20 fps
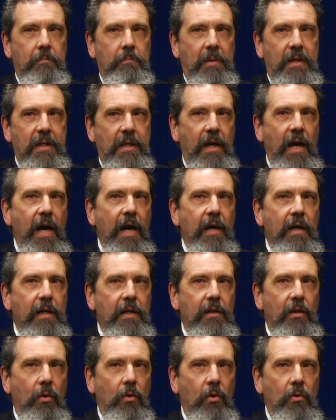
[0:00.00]
but he
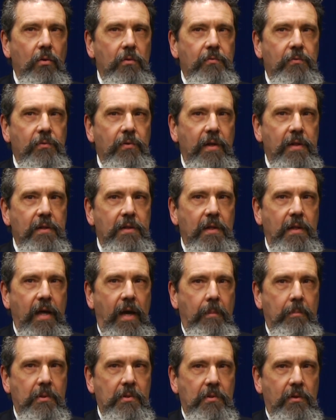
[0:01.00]
hired an old friend to
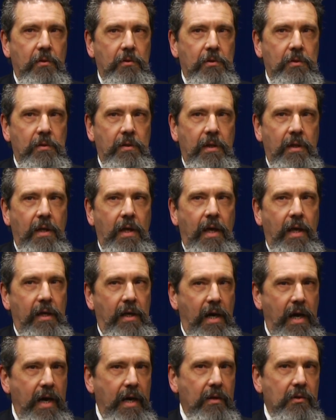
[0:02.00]
that position at
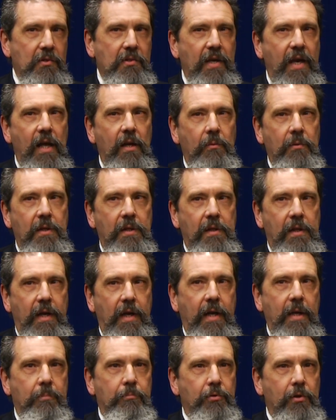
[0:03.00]
a higher salary than
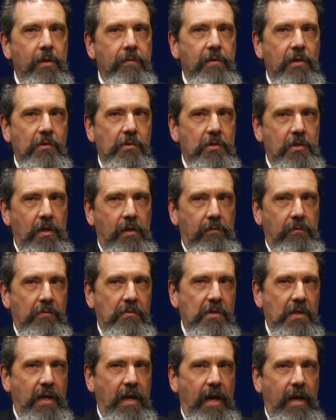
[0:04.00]
any previous chief
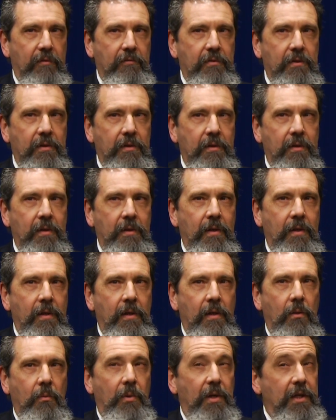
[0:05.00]
of staff.
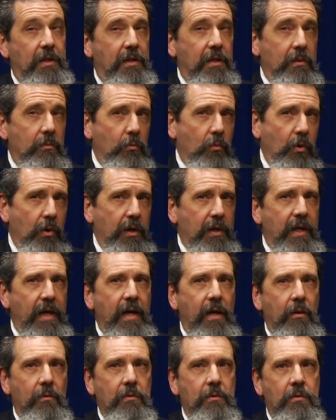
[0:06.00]
When he didn't work
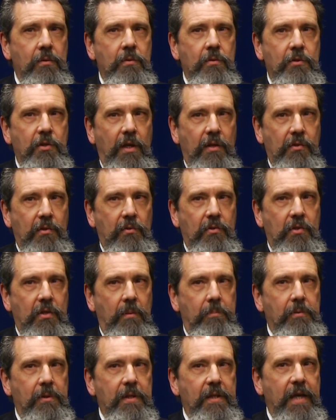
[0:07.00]
out, Jasiel
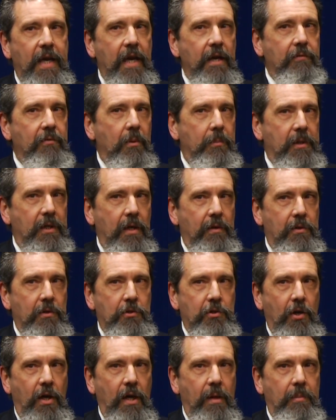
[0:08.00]
simply gave him another
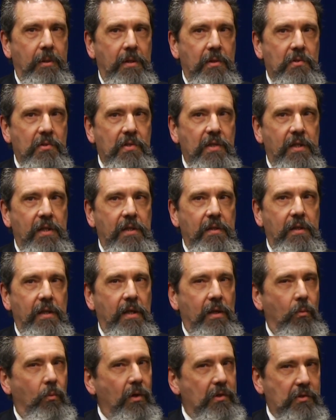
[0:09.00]
job in the city
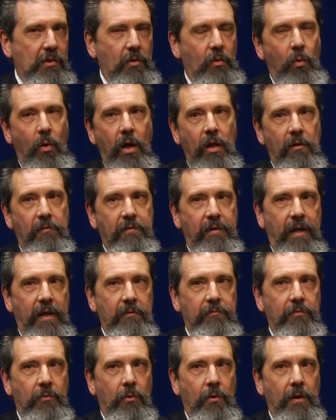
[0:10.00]
that he wasn't
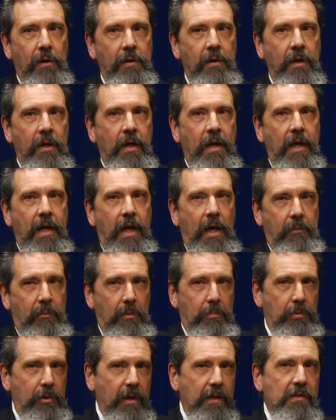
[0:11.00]
qualified for and
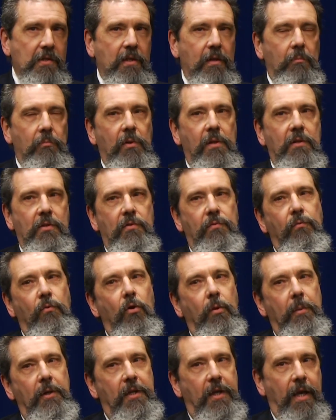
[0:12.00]
replaced him with his
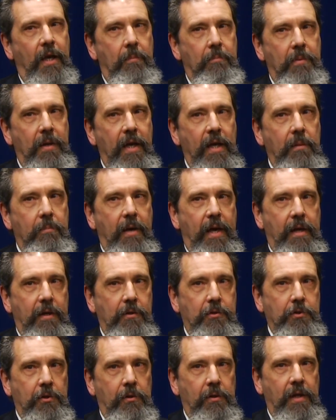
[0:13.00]
former campaign
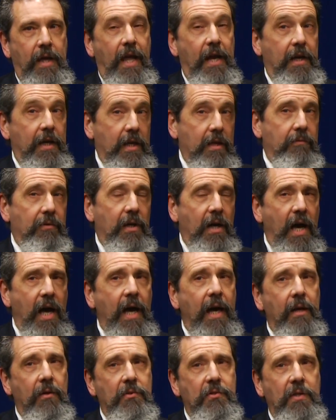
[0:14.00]
manager at an even
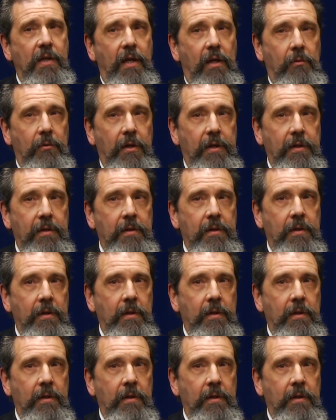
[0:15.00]
higher salary.